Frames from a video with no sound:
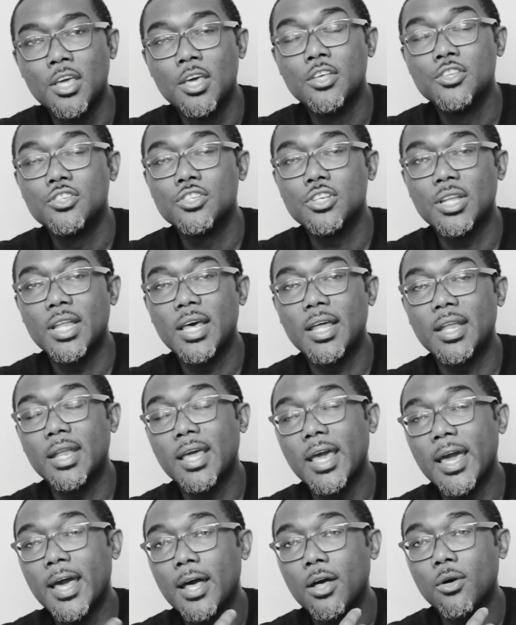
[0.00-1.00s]
so that
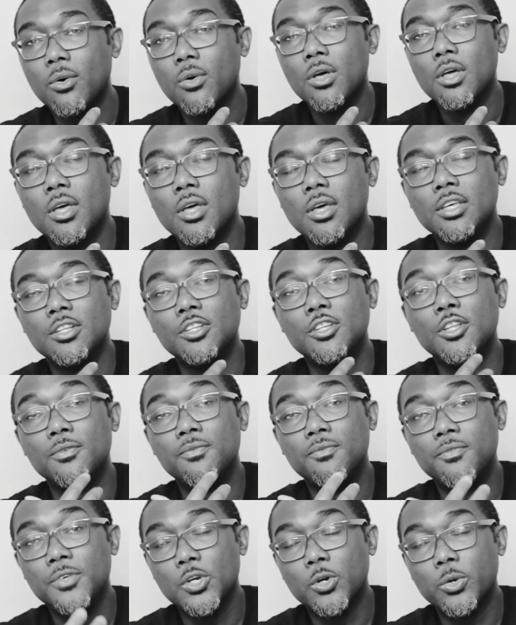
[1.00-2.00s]
now the
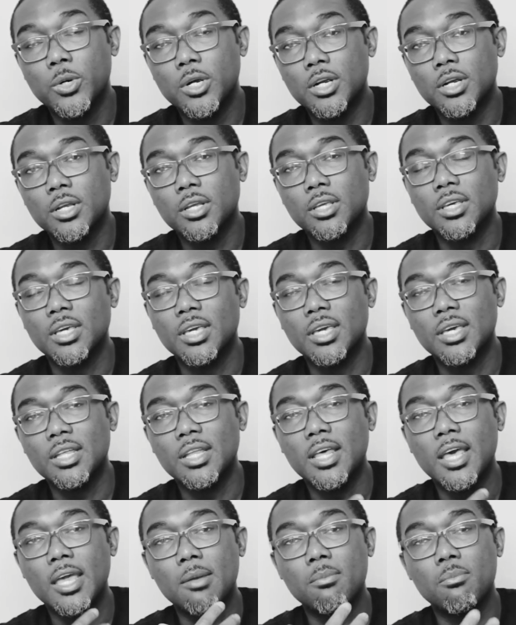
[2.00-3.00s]
viewer could
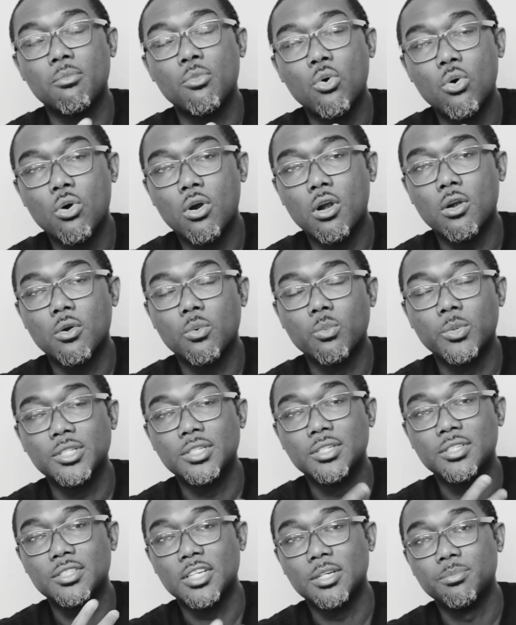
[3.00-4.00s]
connect more with
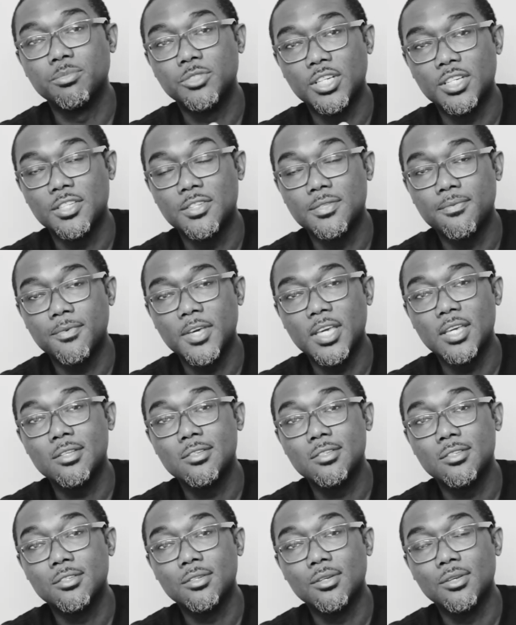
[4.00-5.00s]
the subject's
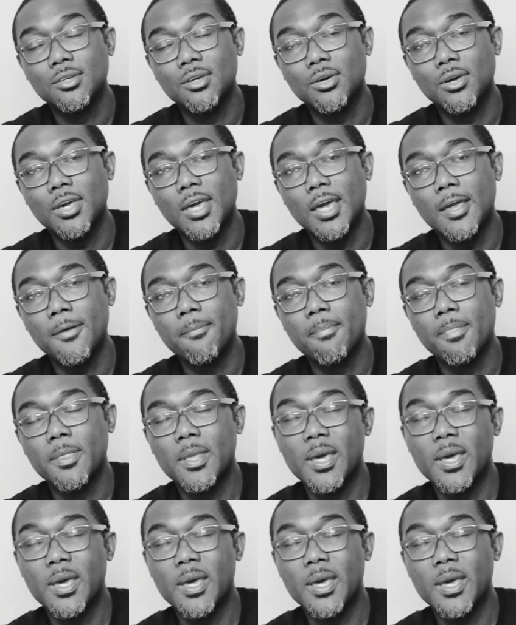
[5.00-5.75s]
face, okay?